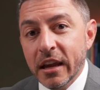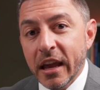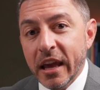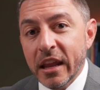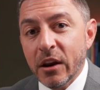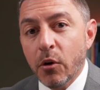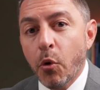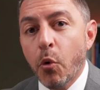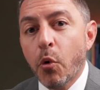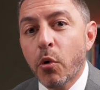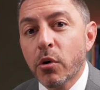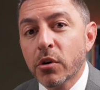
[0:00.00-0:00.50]
an
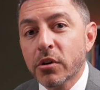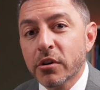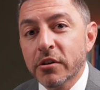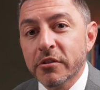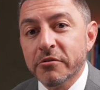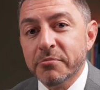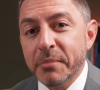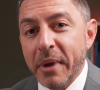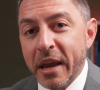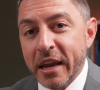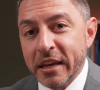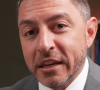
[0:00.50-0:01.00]
order of
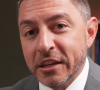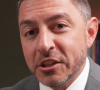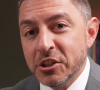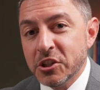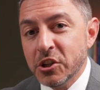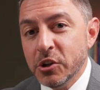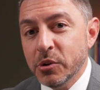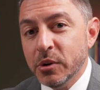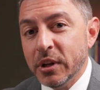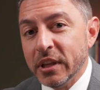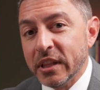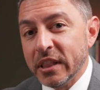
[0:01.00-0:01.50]

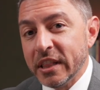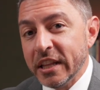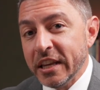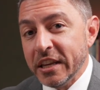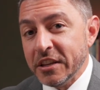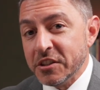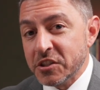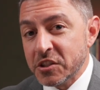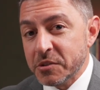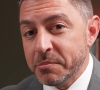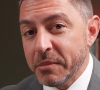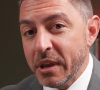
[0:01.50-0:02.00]
magnitude at
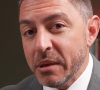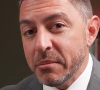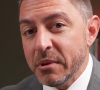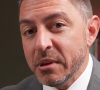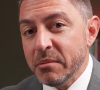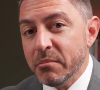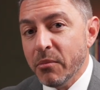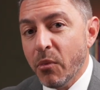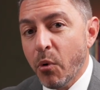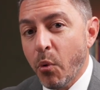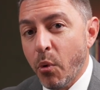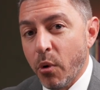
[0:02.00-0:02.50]
least, maybe
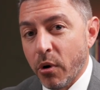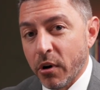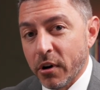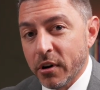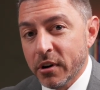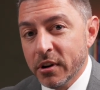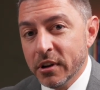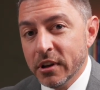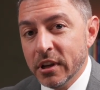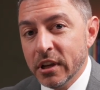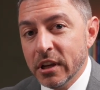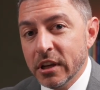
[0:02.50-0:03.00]

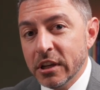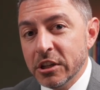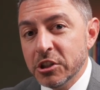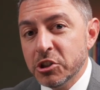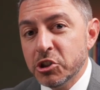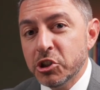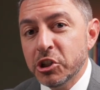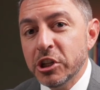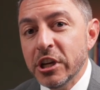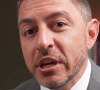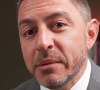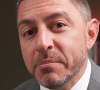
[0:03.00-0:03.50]
more,
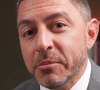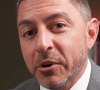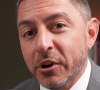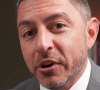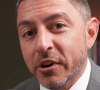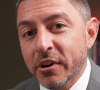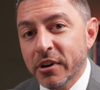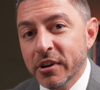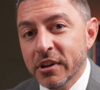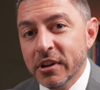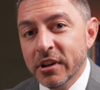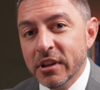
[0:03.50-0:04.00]

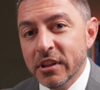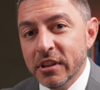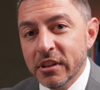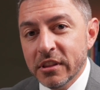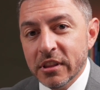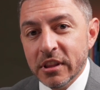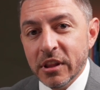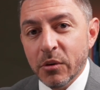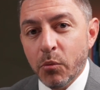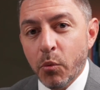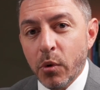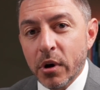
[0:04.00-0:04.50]
cheaper
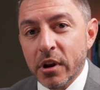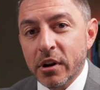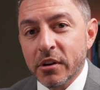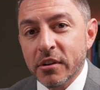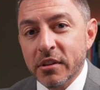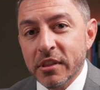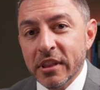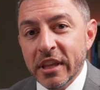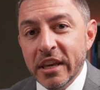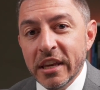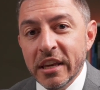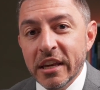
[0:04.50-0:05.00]
than what are
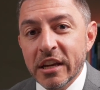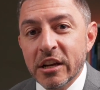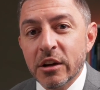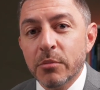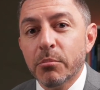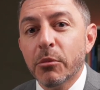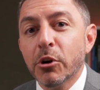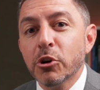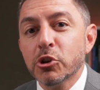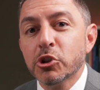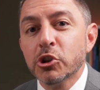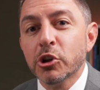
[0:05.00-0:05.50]
the
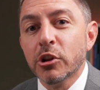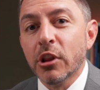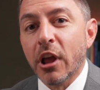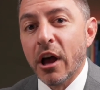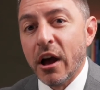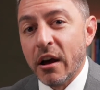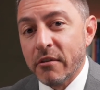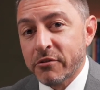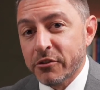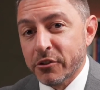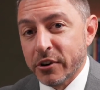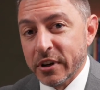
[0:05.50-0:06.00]
commercial
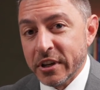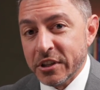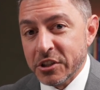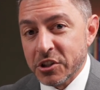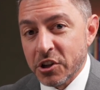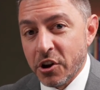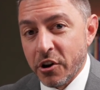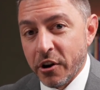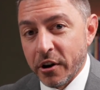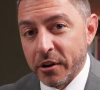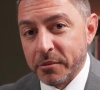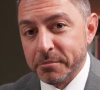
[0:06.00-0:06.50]
offerings
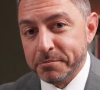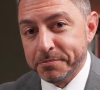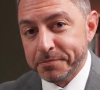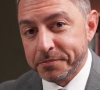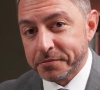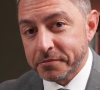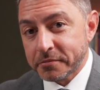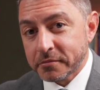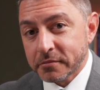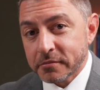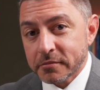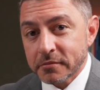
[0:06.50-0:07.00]
are.
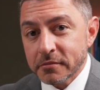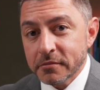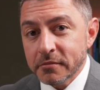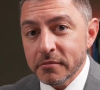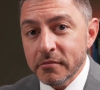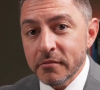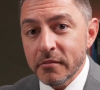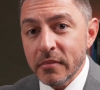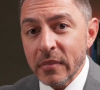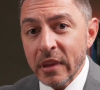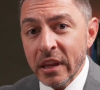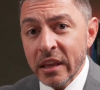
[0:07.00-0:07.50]

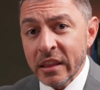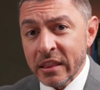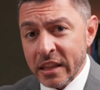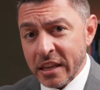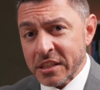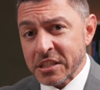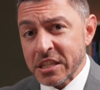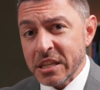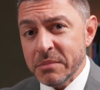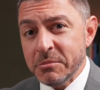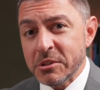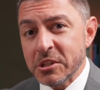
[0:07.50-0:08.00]
That
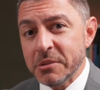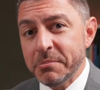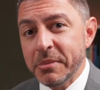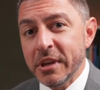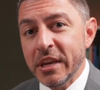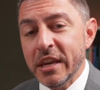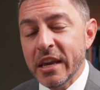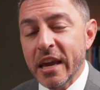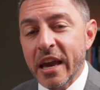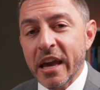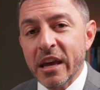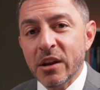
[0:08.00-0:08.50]
seems to
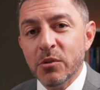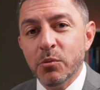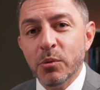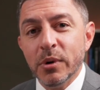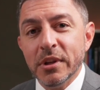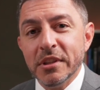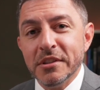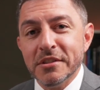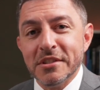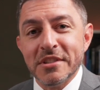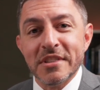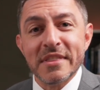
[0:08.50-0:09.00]
be
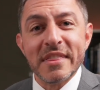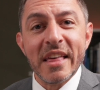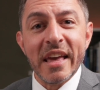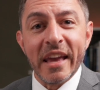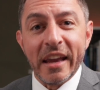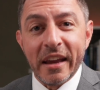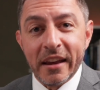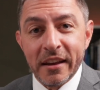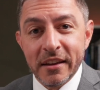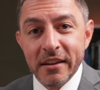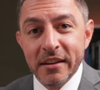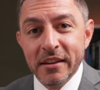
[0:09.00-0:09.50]
Edwin's
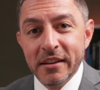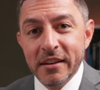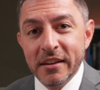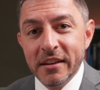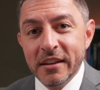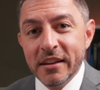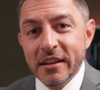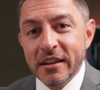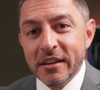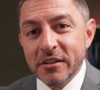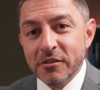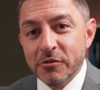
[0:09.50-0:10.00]
thing.
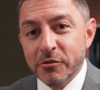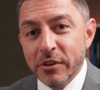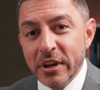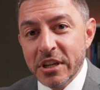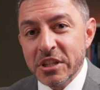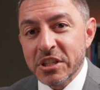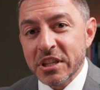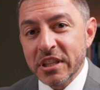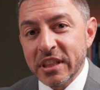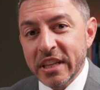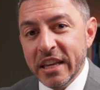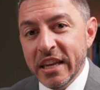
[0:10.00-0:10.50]

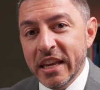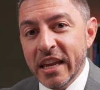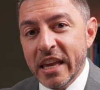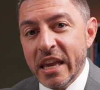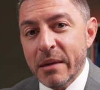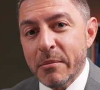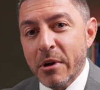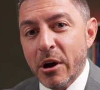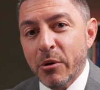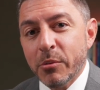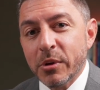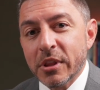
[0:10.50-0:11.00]
Recently, he
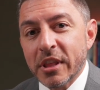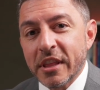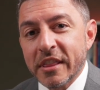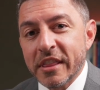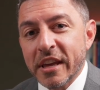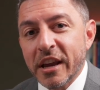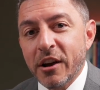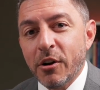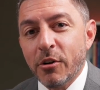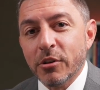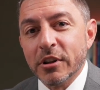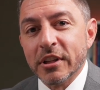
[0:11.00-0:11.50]
came out with a
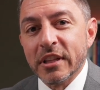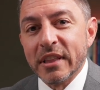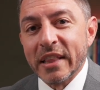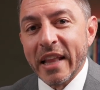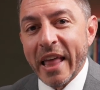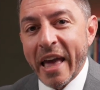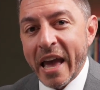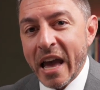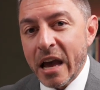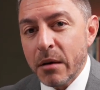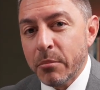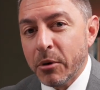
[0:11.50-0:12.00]
thing called a
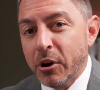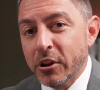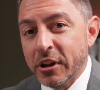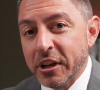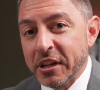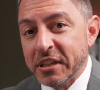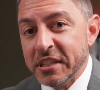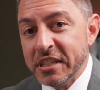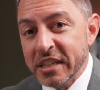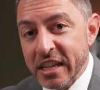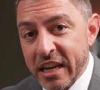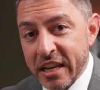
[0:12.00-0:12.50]
lab on a
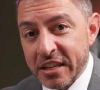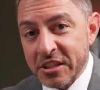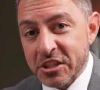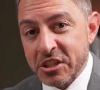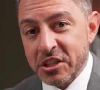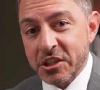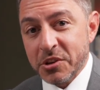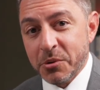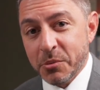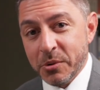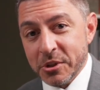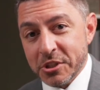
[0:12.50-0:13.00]

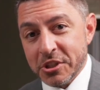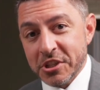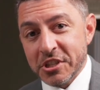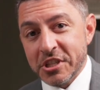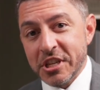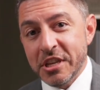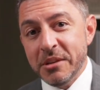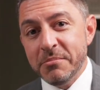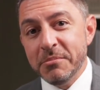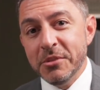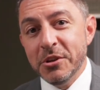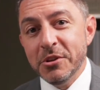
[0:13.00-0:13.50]
disk, which is
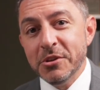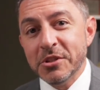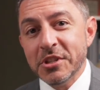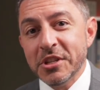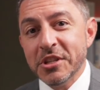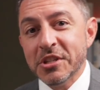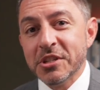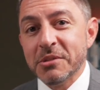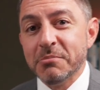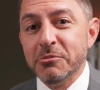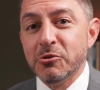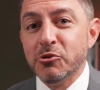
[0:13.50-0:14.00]
him using
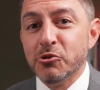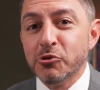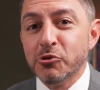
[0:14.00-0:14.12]
some